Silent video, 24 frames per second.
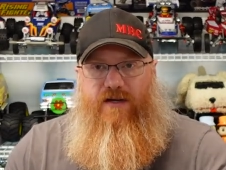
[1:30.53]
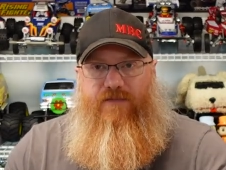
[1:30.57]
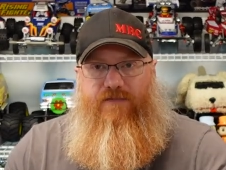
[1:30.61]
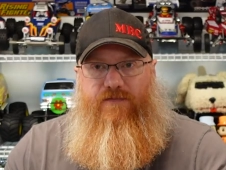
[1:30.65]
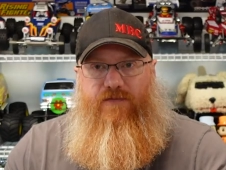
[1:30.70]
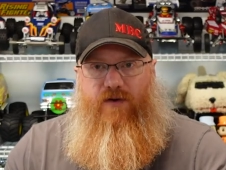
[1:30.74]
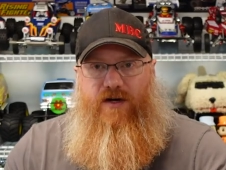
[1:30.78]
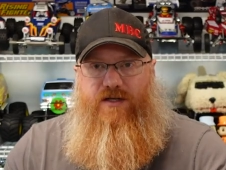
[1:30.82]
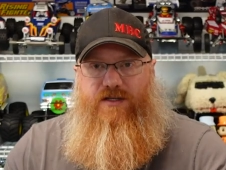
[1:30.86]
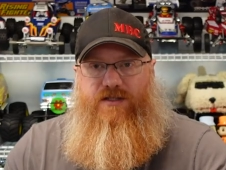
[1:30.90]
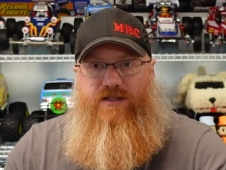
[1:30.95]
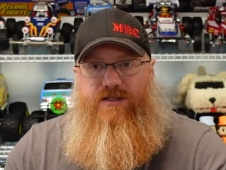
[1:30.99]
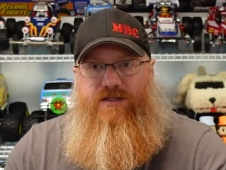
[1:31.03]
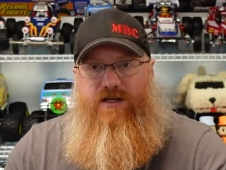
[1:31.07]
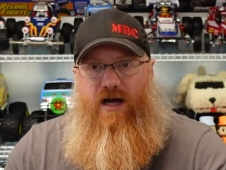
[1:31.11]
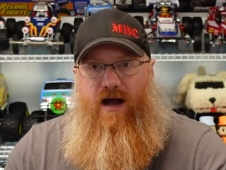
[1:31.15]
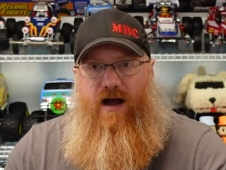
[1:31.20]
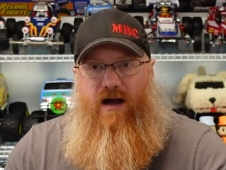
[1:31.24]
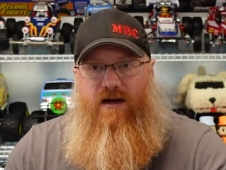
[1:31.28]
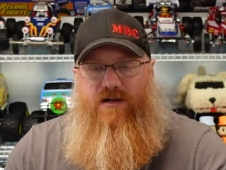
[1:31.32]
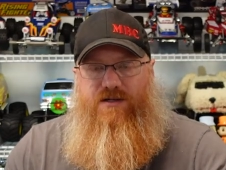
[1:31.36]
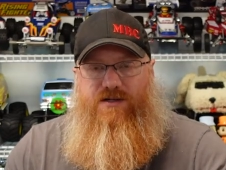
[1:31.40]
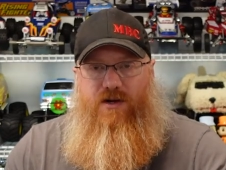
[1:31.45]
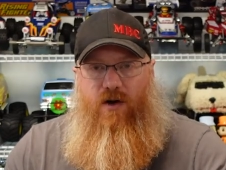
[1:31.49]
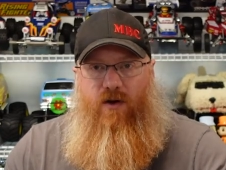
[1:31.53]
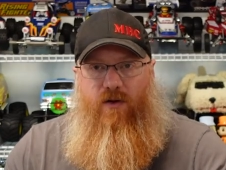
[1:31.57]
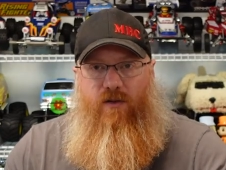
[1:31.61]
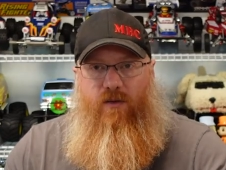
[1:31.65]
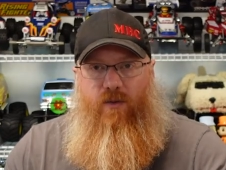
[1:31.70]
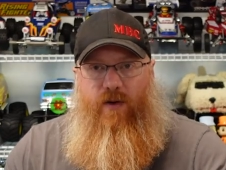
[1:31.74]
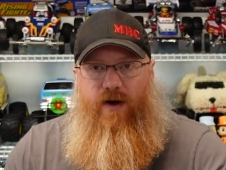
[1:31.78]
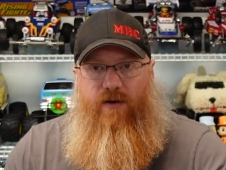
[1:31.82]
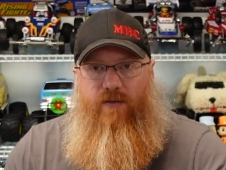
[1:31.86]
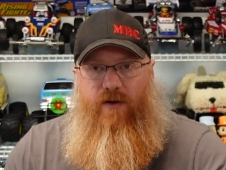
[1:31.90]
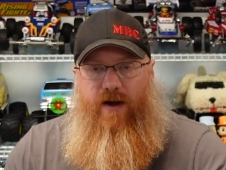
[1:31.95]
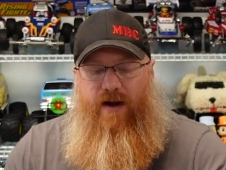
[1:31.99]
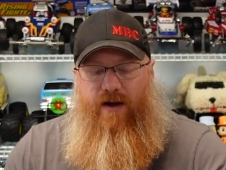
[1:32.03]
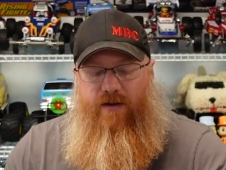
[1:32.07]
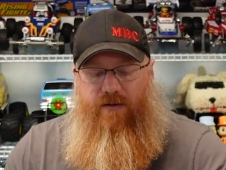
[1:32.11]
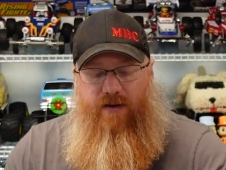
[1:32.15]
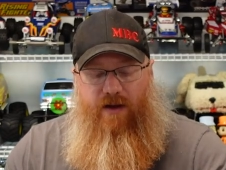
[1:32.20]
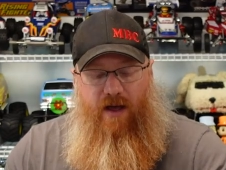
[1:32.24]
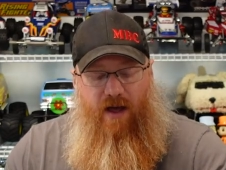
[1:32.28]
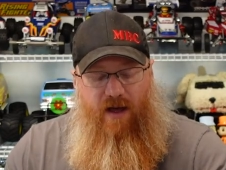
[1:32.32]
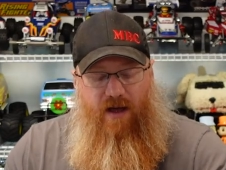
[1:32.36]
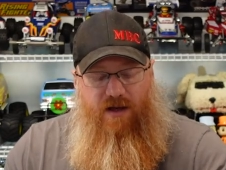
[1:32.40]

friction shocks all the way around.